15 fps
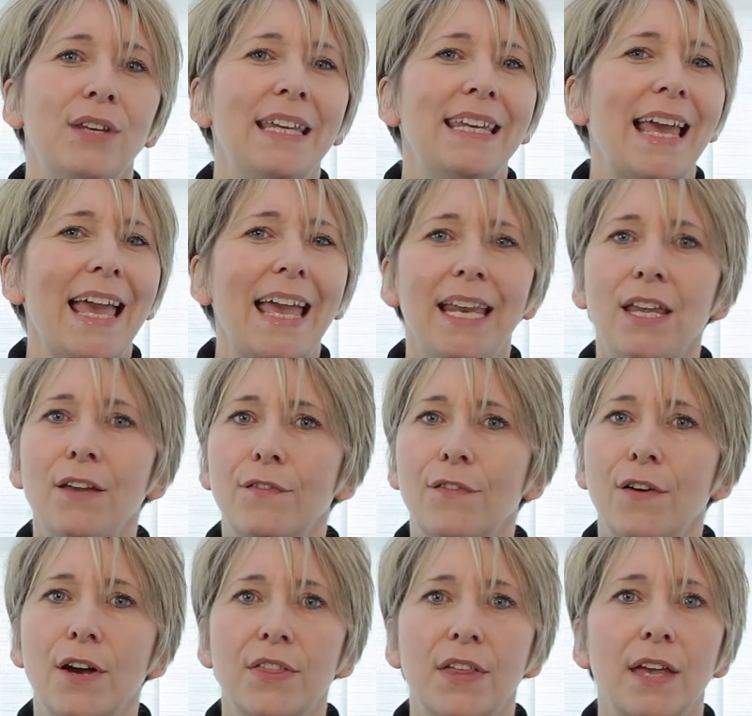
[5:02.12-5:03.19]
need any
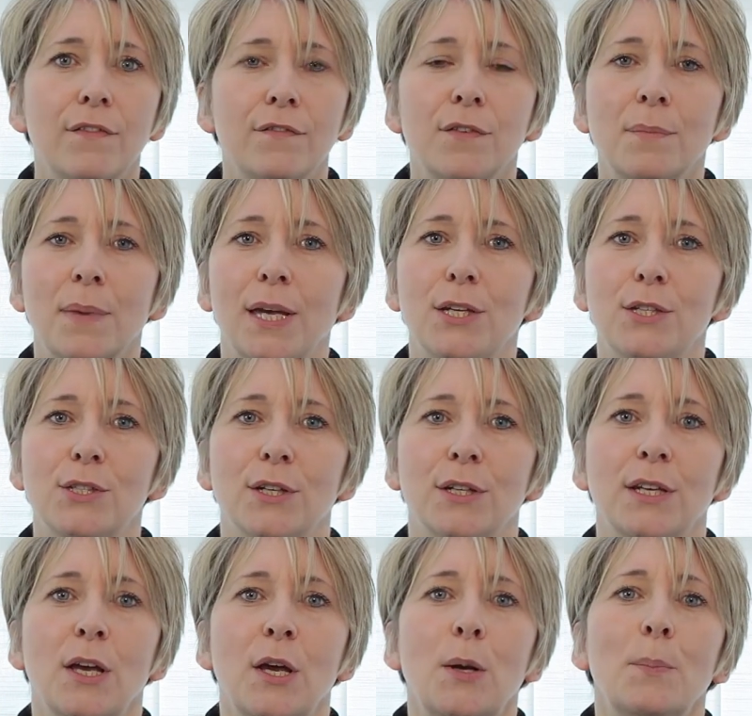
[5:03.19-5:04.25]
further
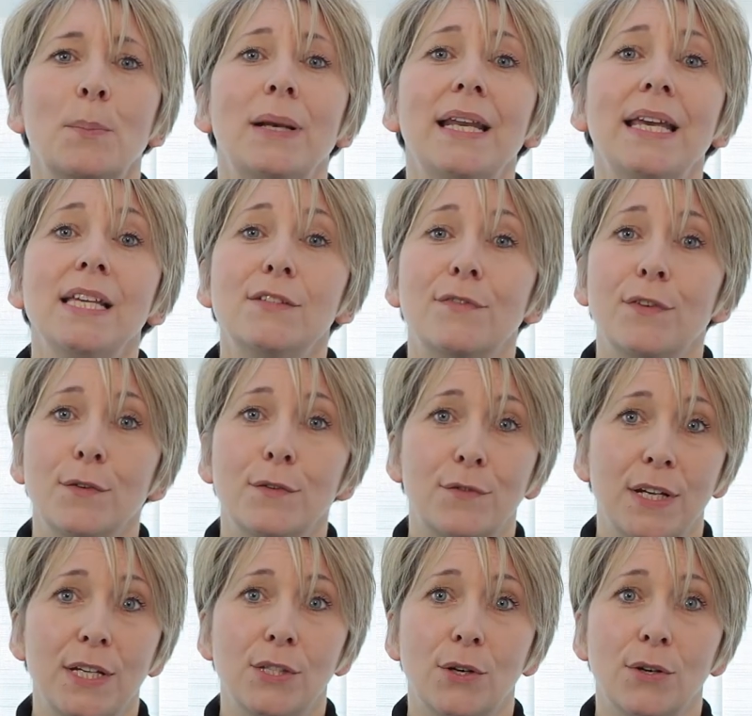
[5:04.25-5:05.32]
information, please feel
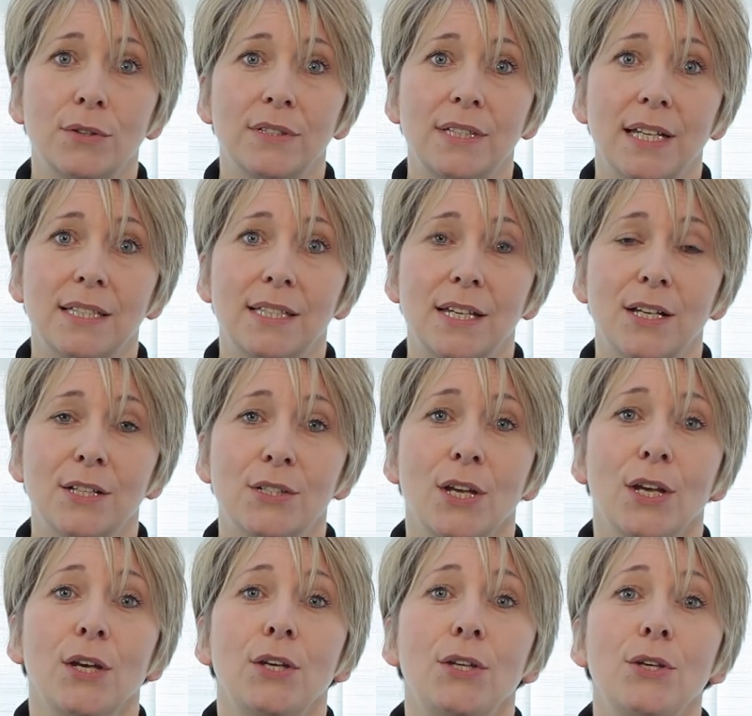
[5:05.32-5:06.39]
free to contact us
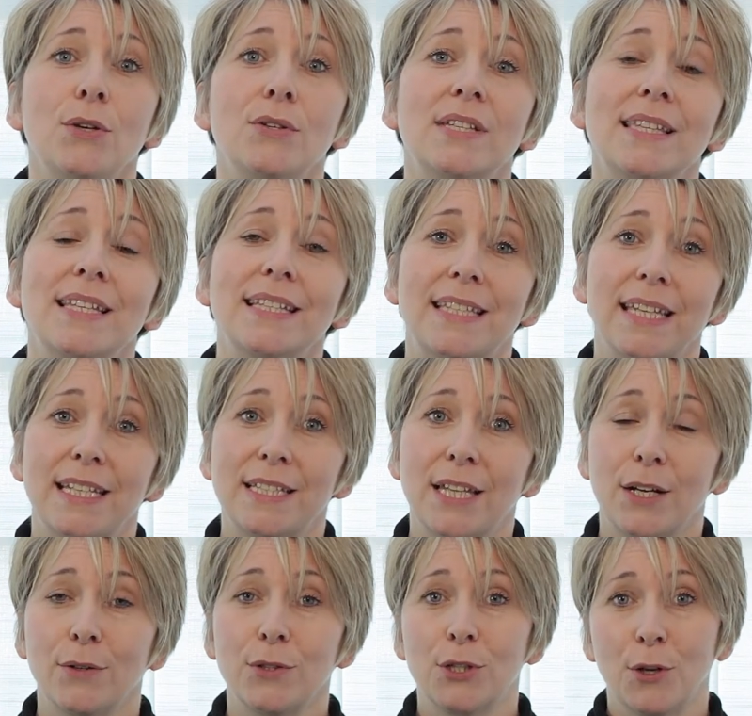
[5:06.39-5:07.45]
using the
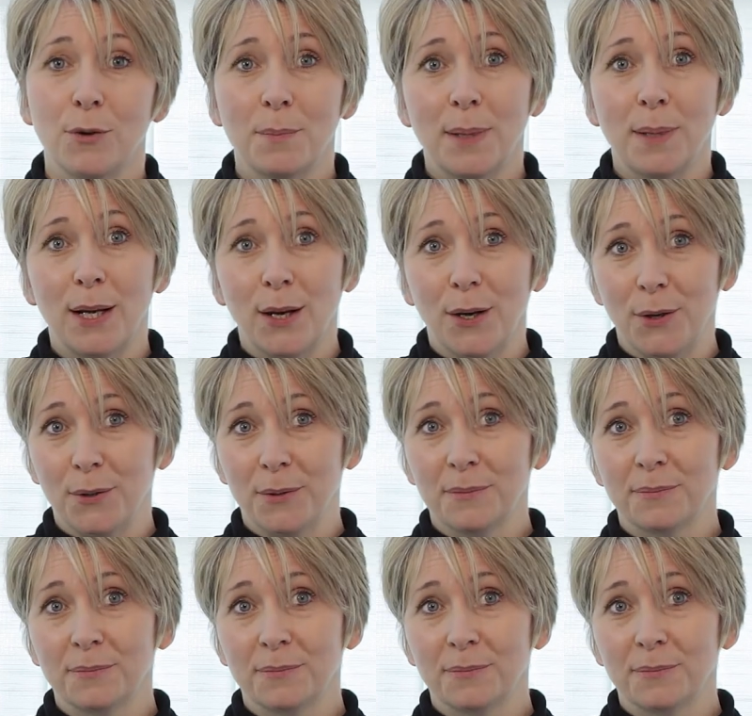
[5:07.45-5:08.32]
details shown below.